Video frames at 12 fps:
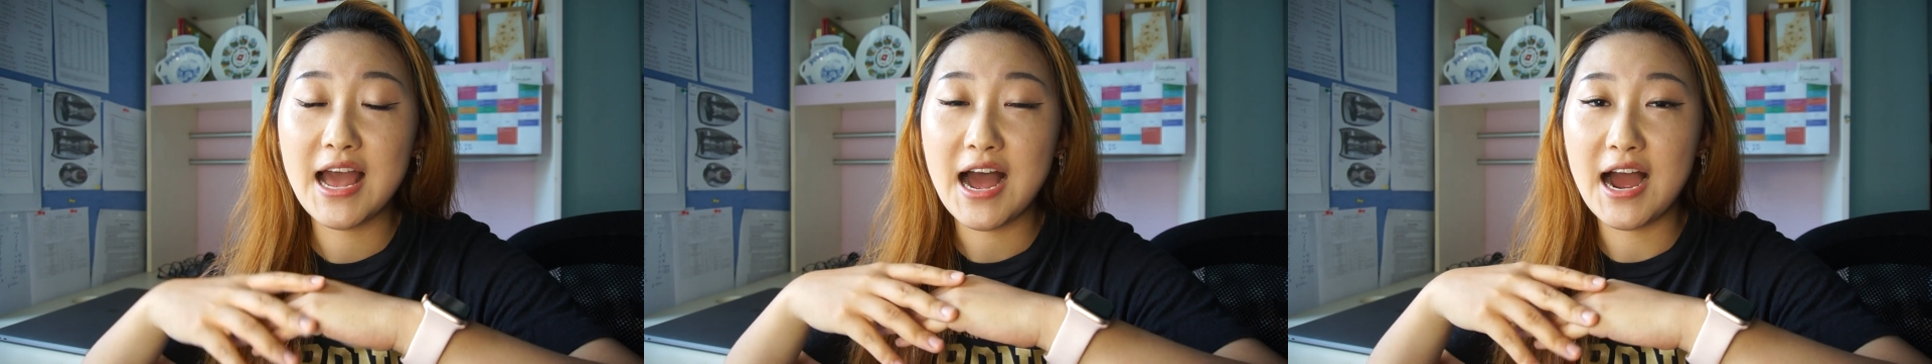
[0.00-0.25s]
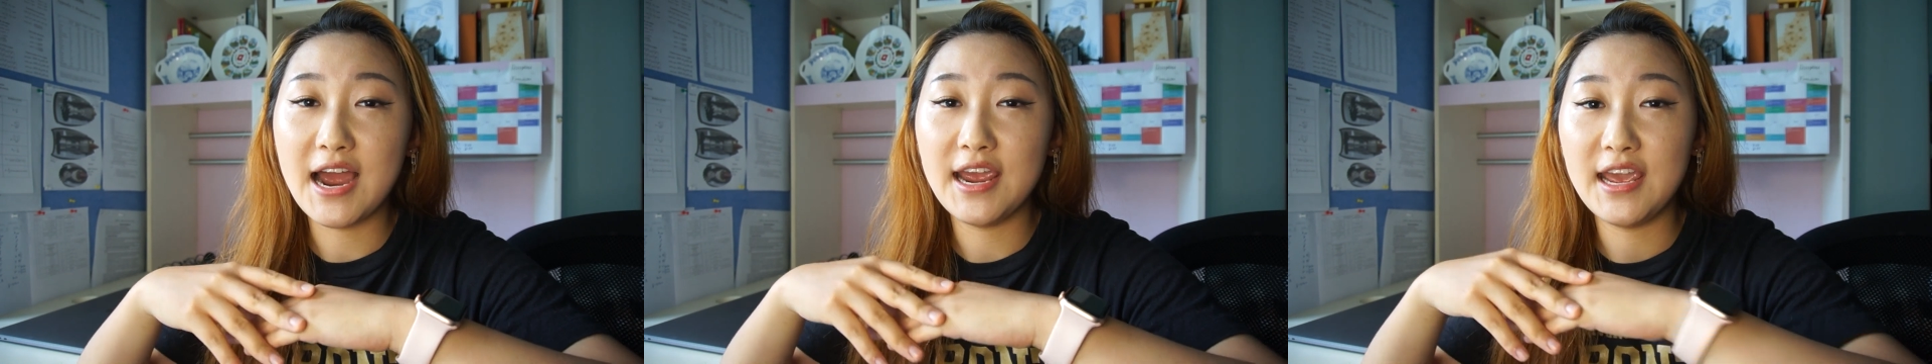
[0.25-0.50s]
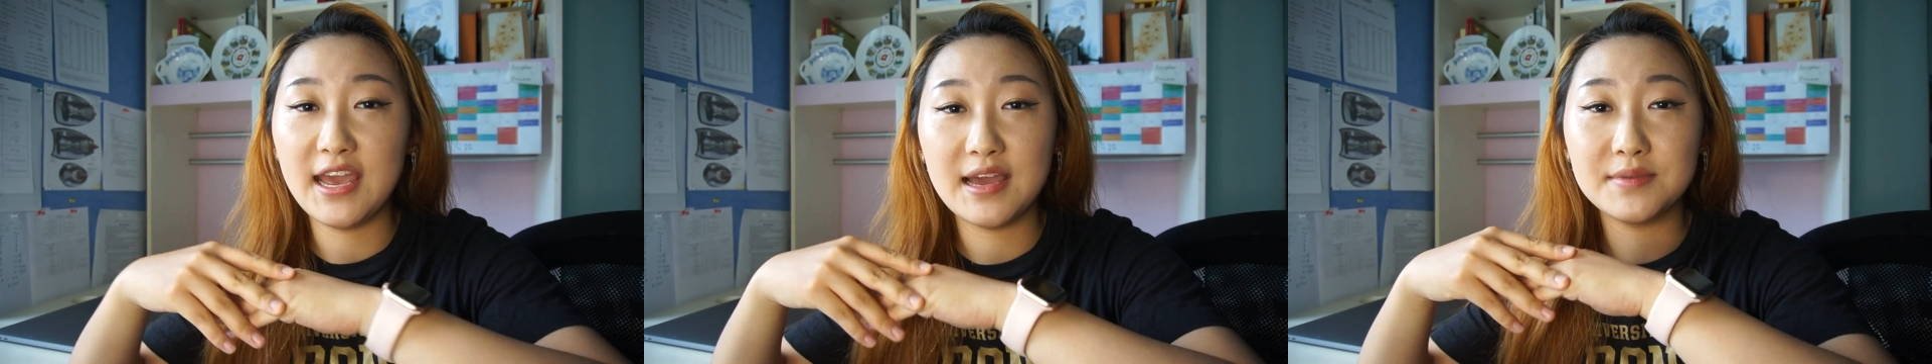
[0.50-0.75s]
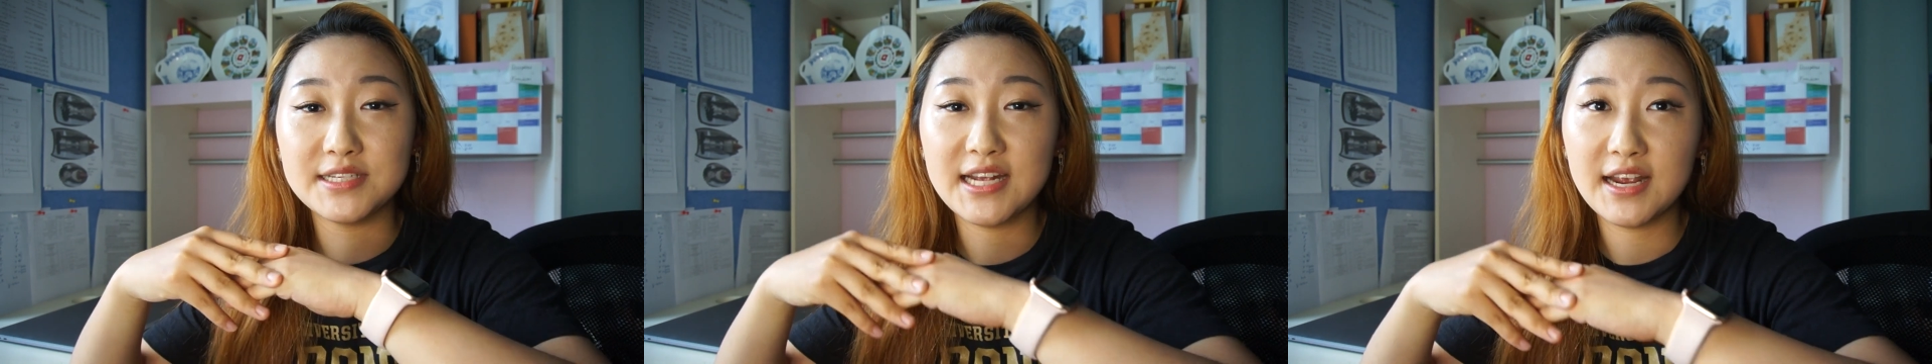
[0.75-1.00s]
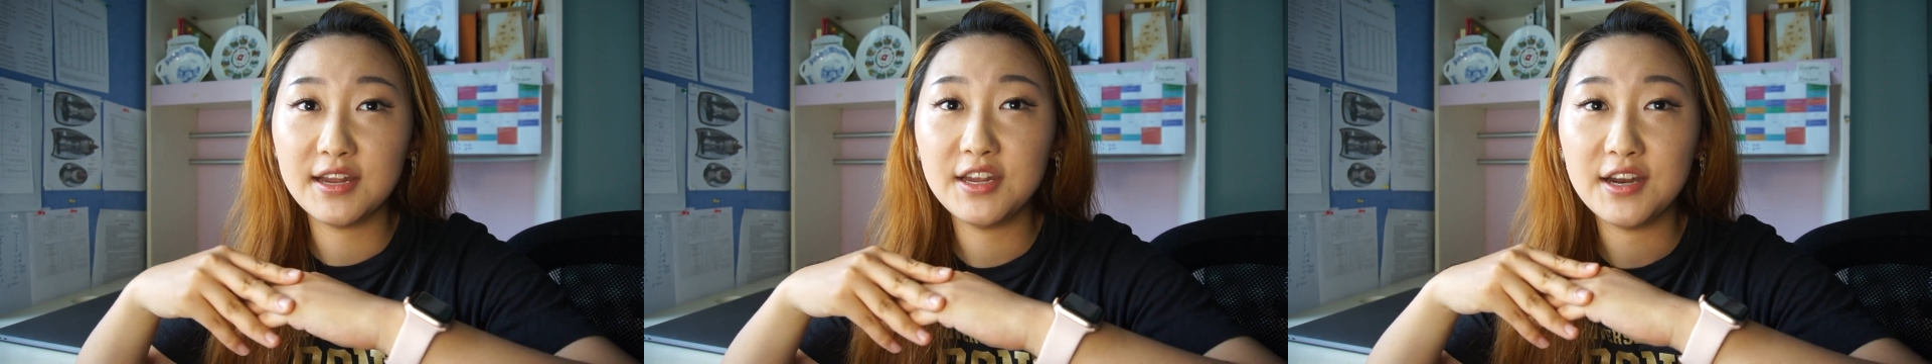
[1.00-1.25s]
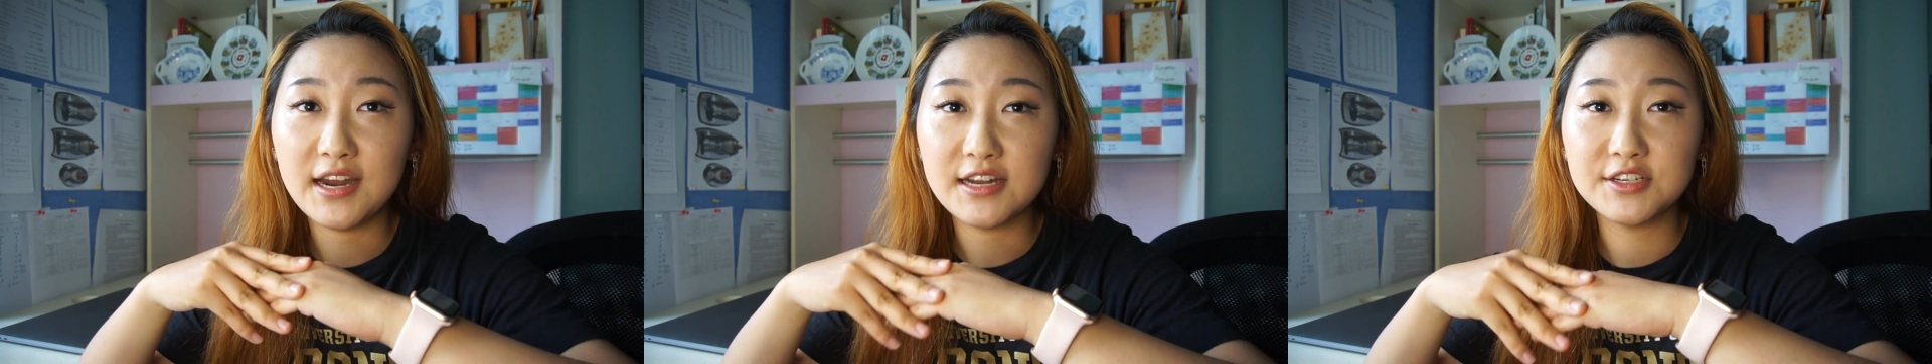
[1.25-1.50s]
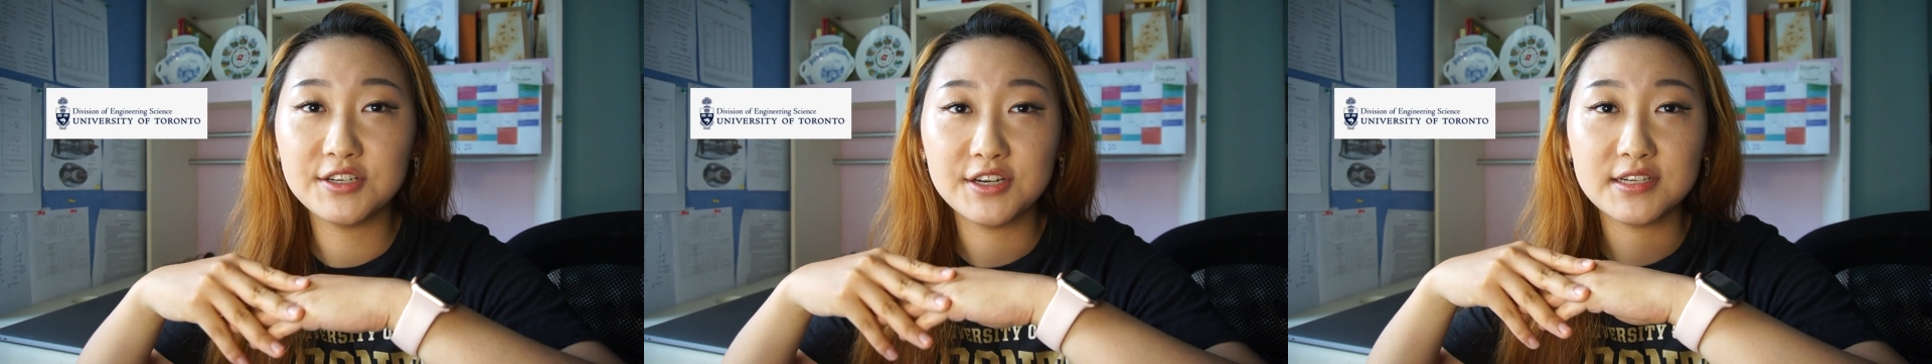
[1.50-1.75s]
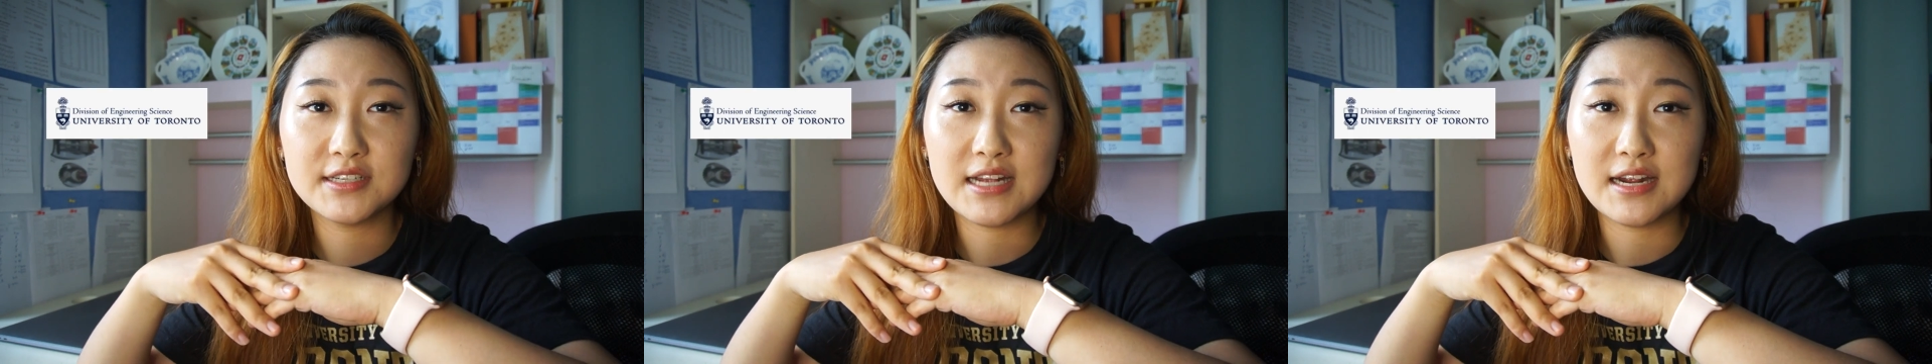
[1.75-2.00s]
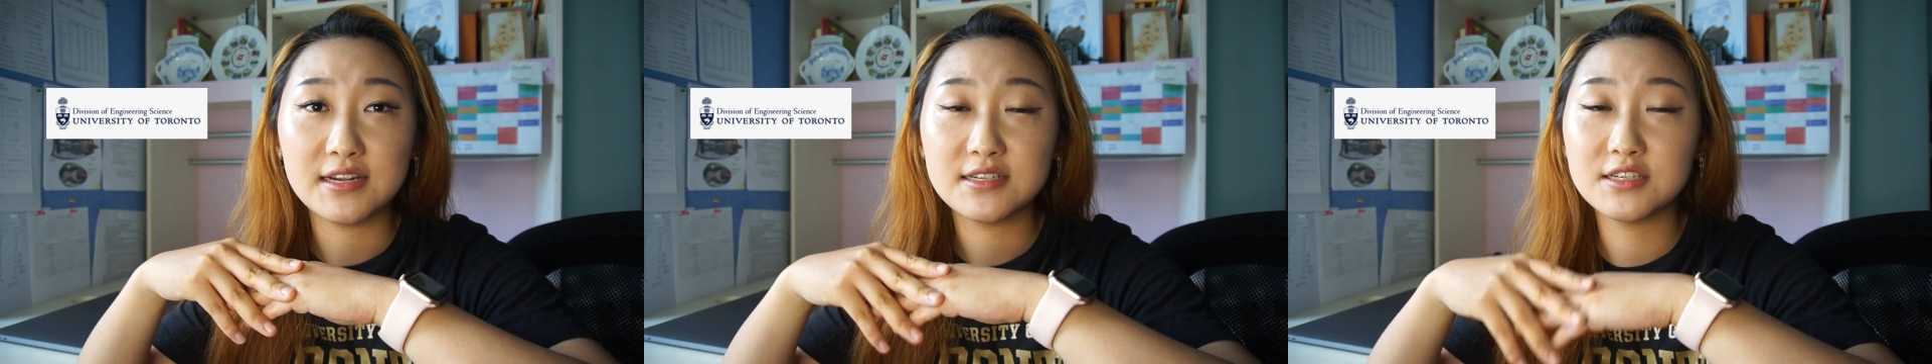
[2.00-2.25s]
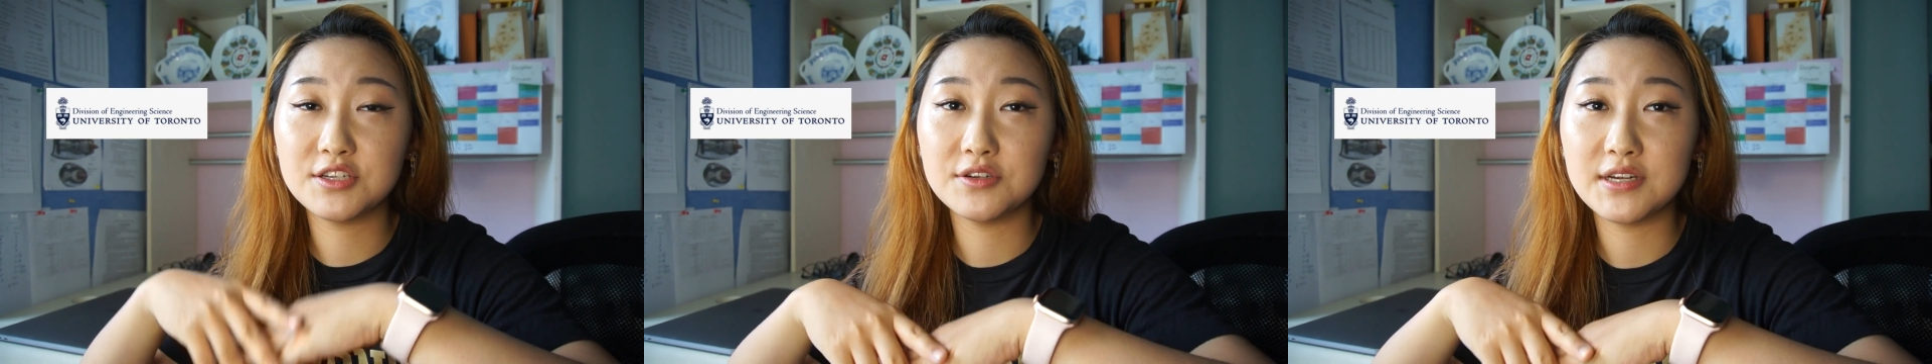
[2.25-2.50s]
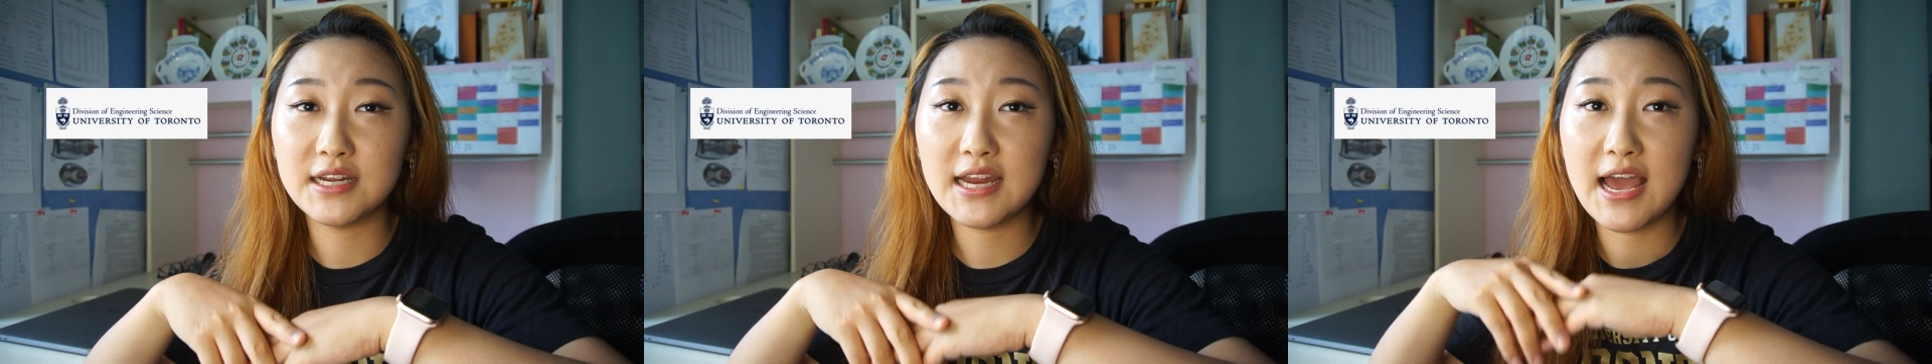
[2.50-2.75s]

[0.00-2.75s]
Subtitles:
I am a second year engineering science student